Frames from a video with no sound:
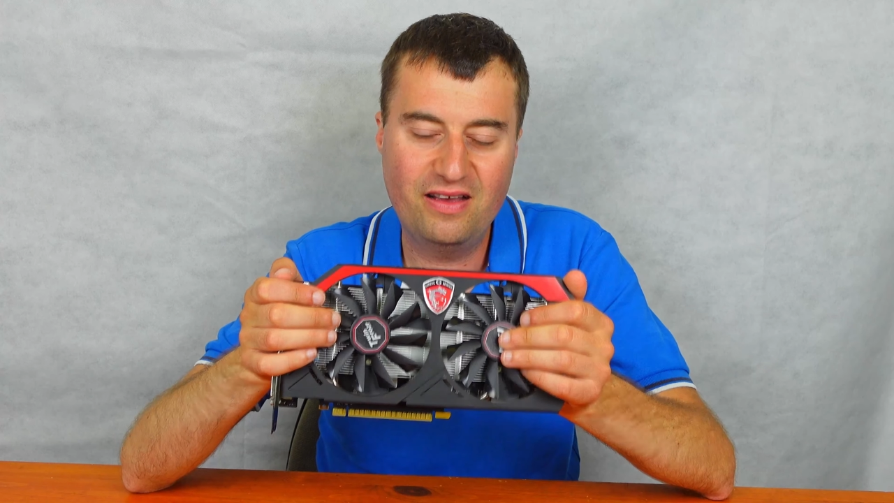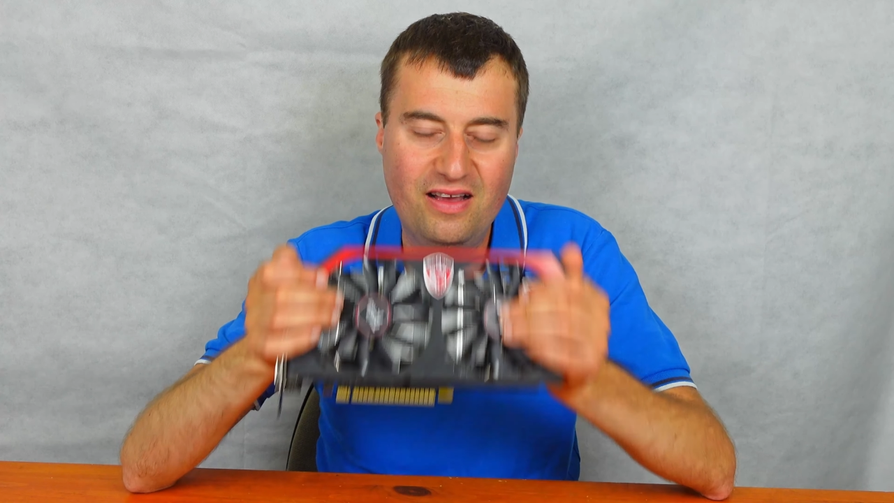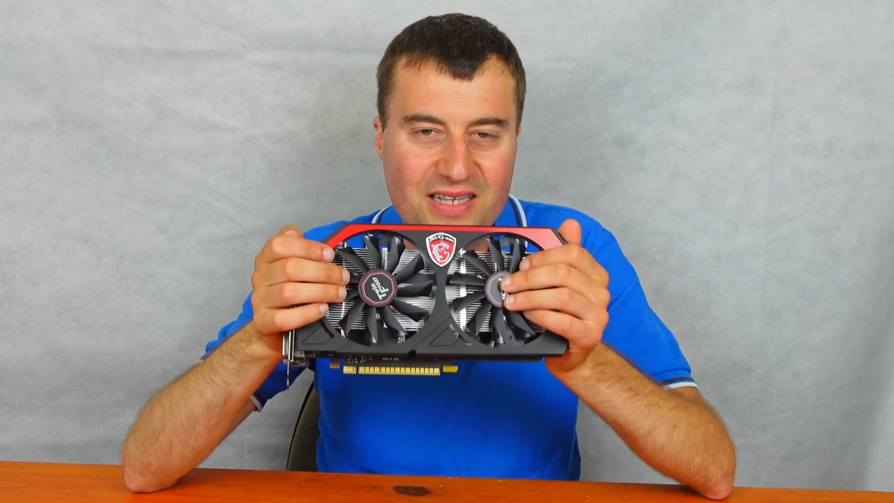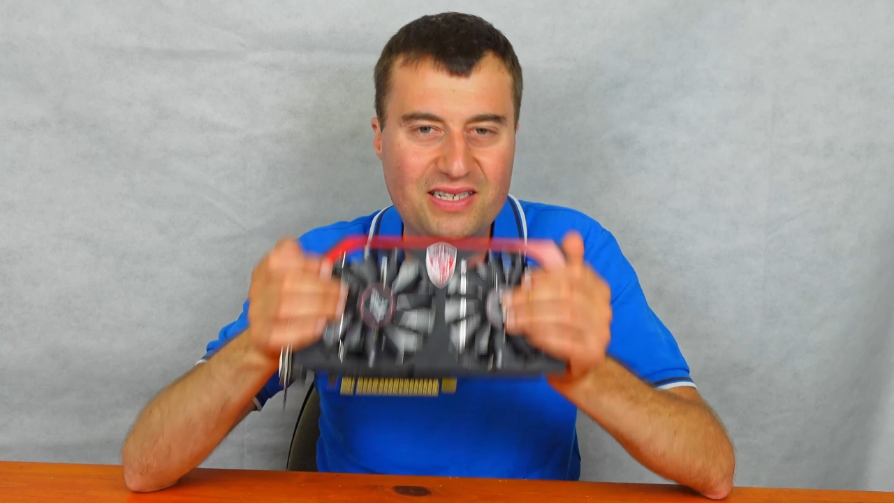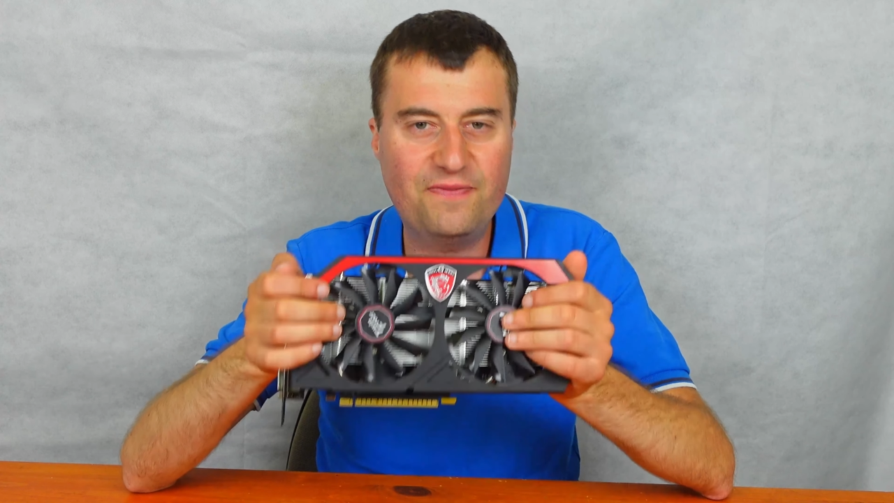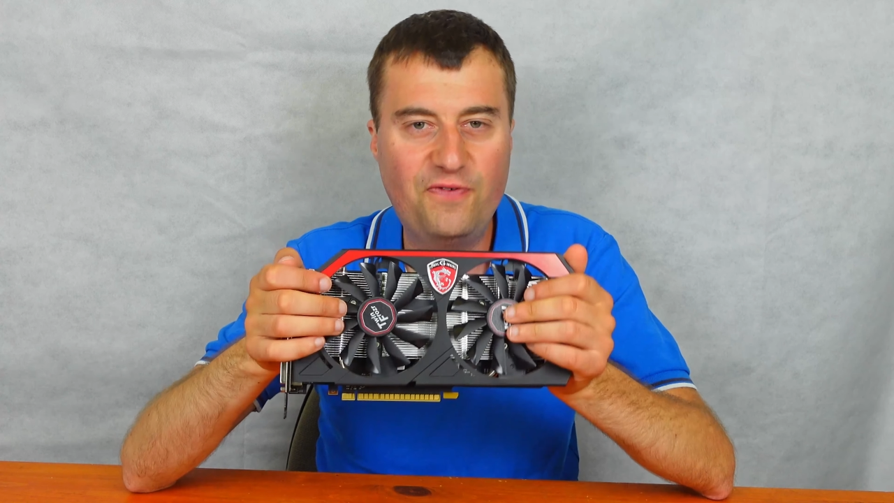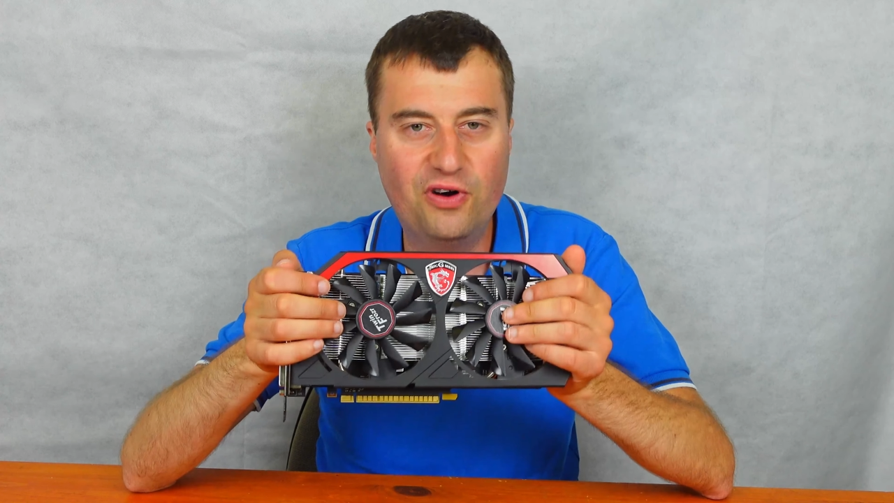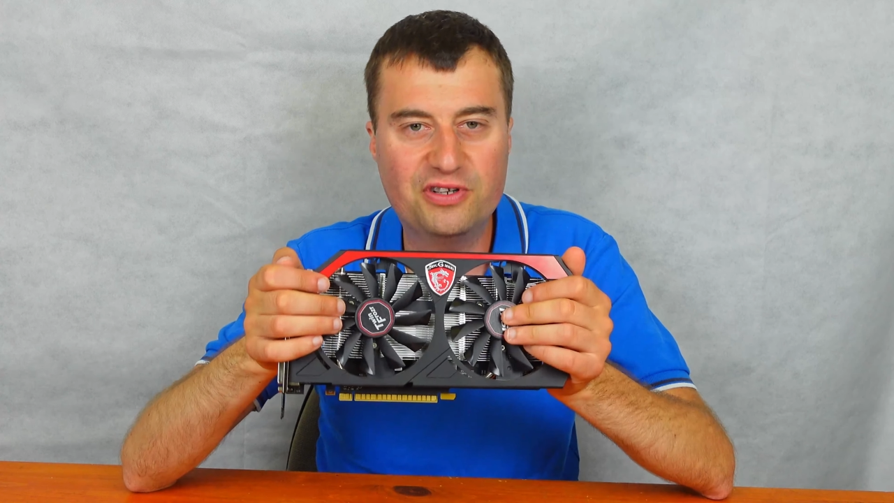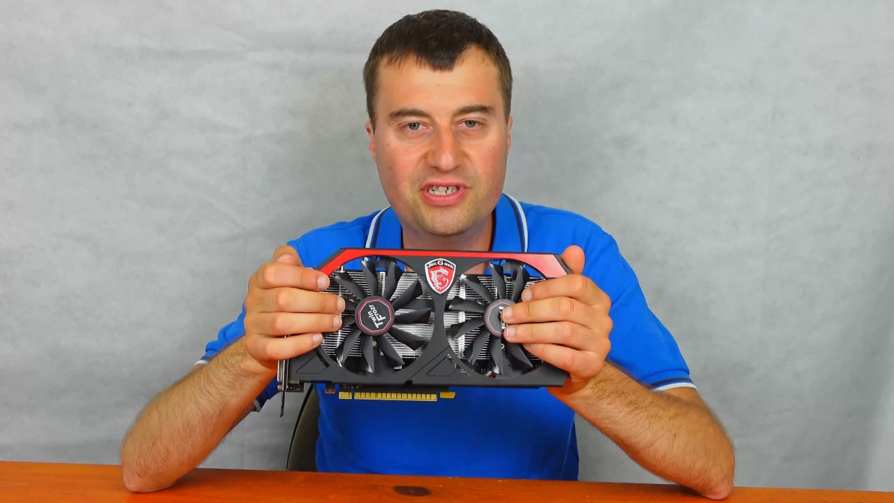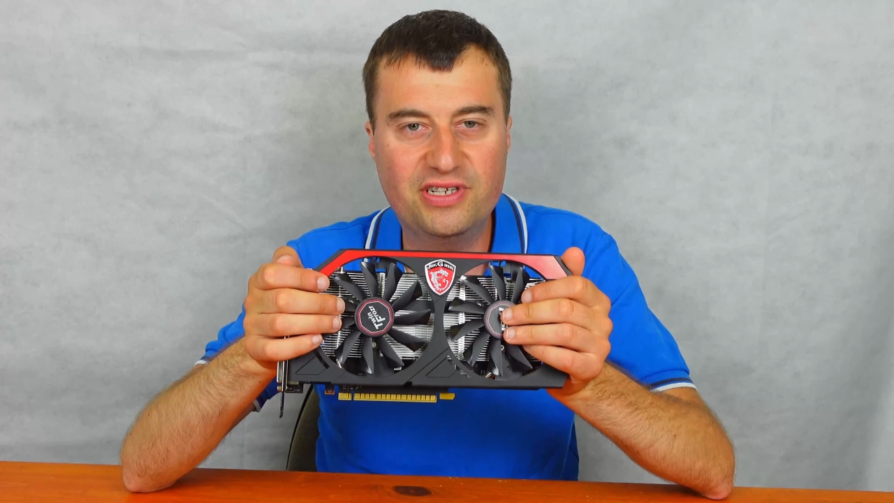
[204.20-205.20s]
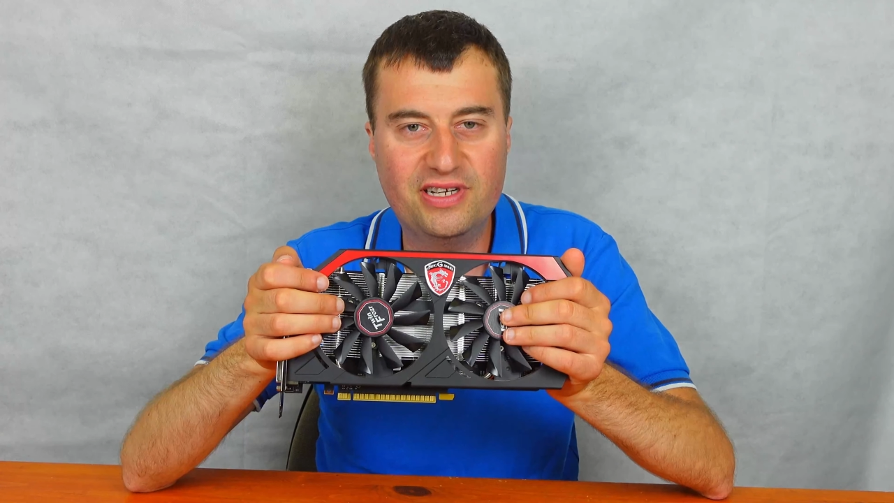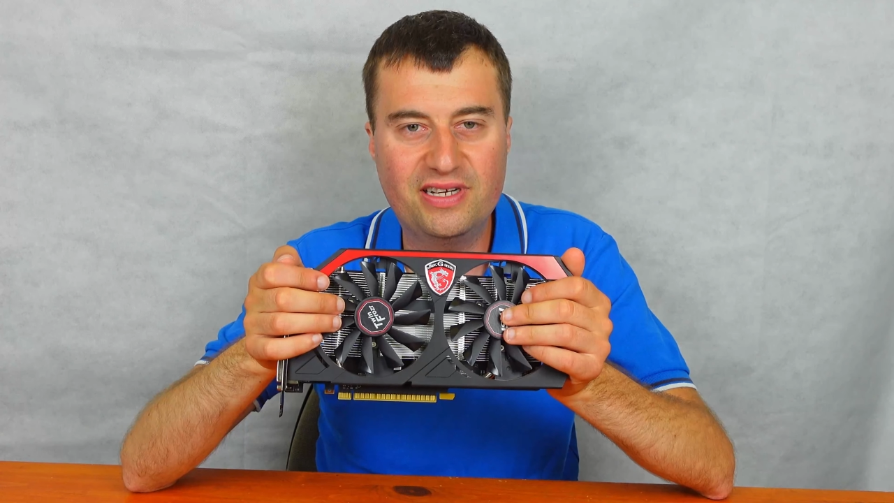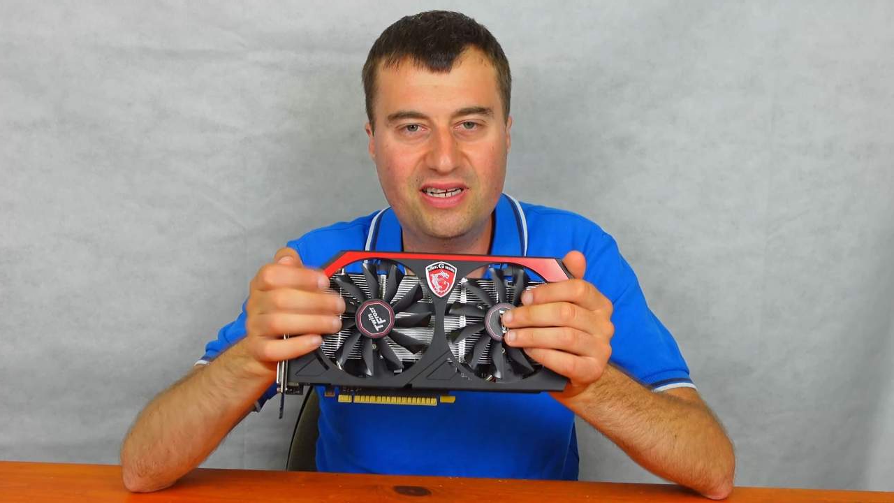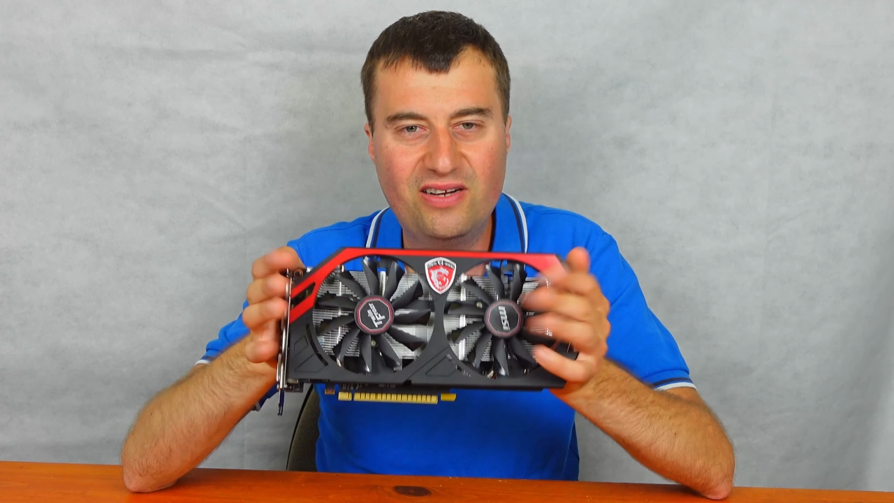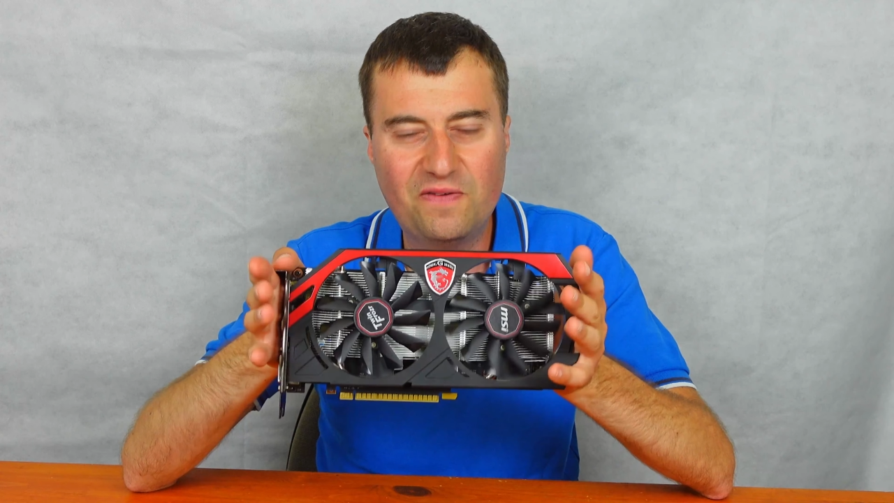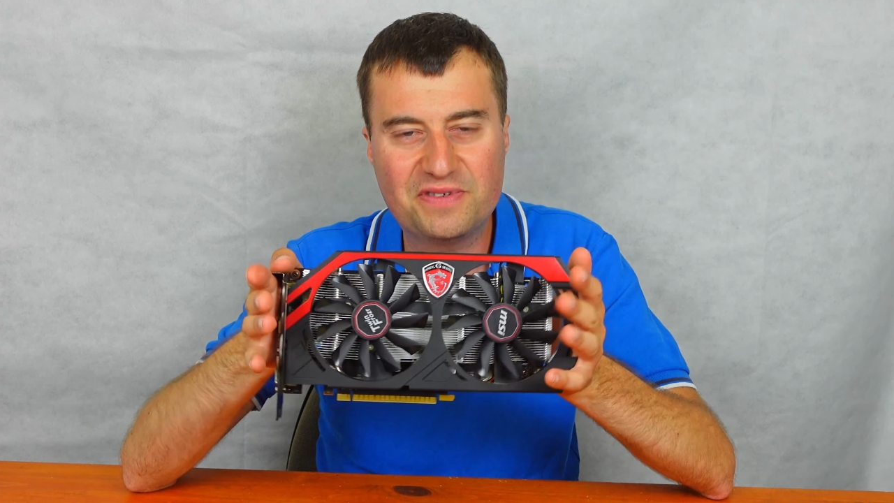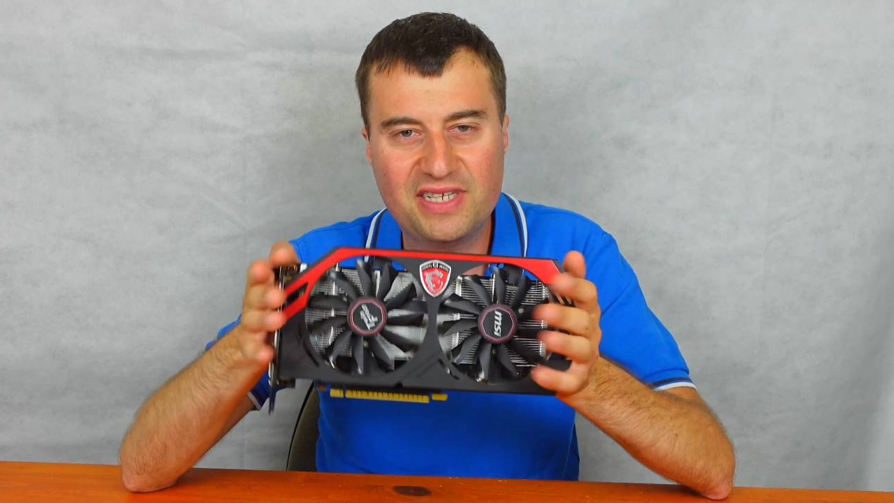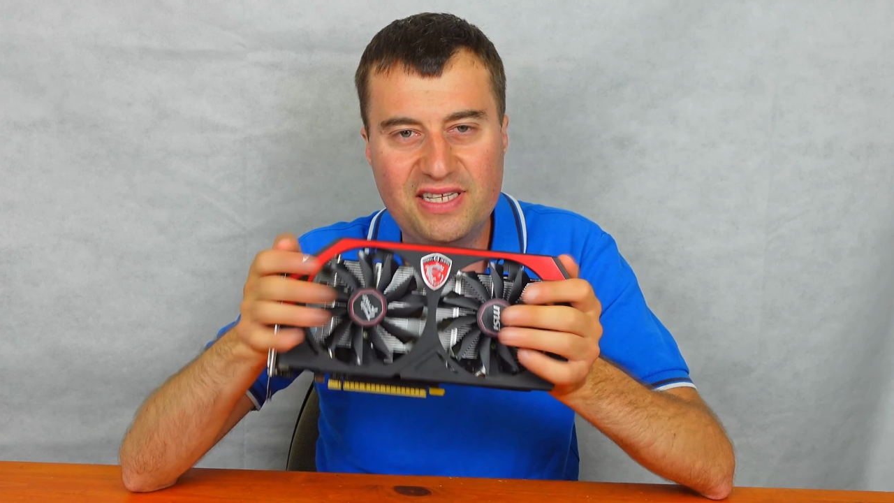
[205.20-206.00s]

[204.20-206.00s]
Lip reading: that's unfortunate, and obviously